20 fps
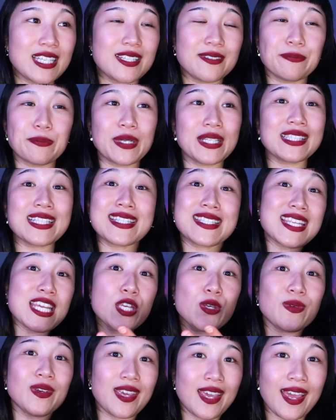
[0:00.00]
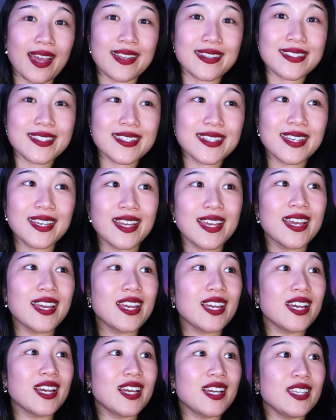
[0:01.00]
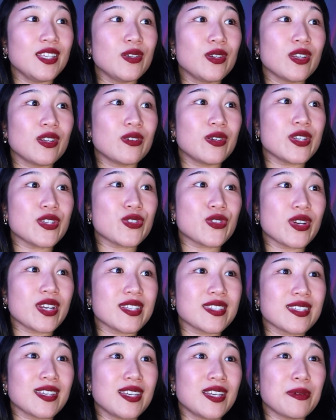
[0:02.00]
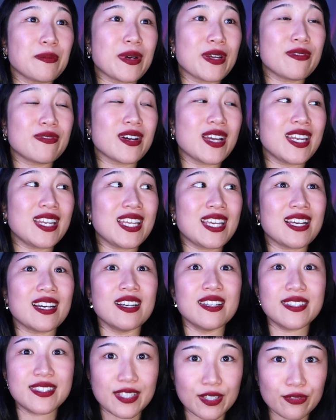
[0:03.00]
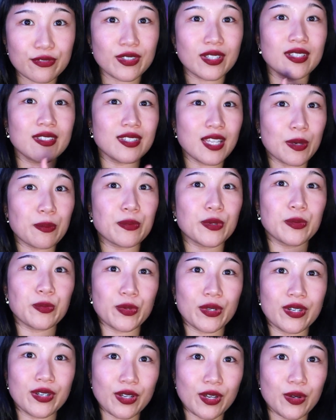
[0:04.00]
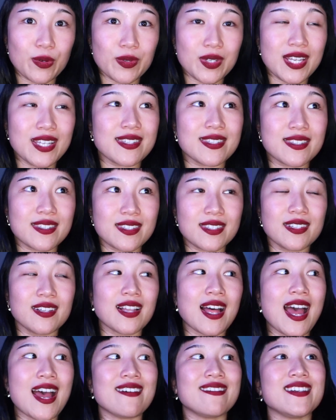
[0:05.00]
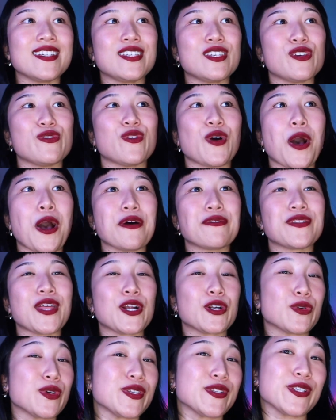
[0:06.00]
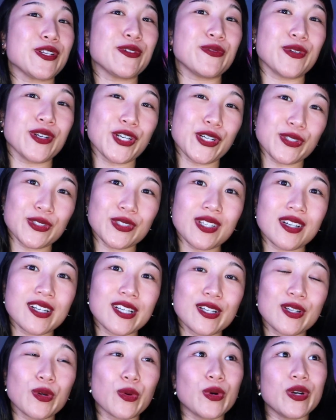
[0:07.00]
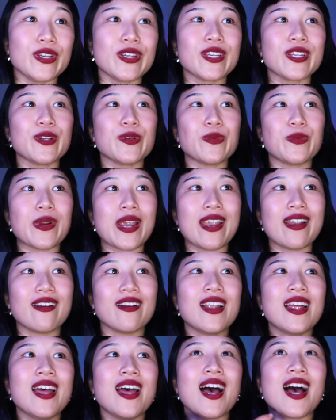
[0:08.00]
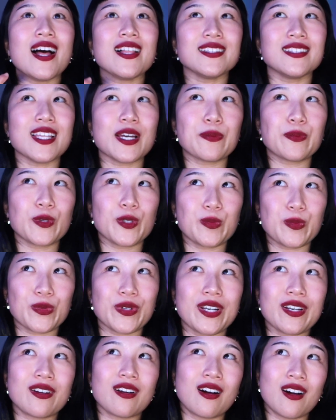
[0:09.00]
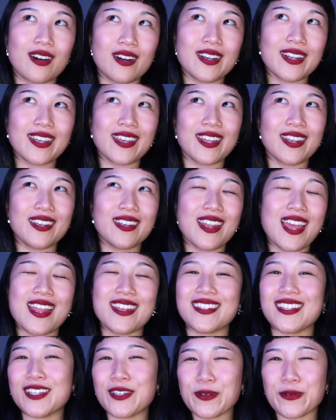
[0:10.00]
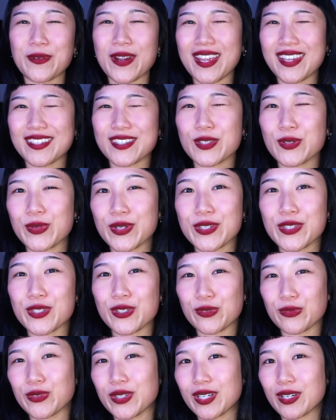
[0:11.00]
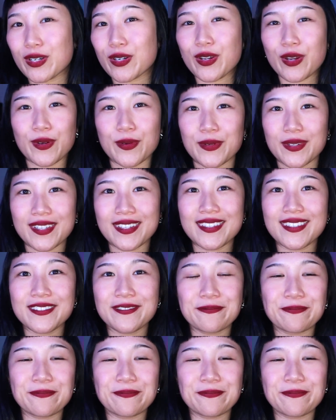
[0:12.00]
but let's say you can't, you can always translate it by finding a different leopard print coat and still have it give off that Kristen Ritter look. Or you can wear a leopard print cardigan and in a way it's Kristen Ritter coated.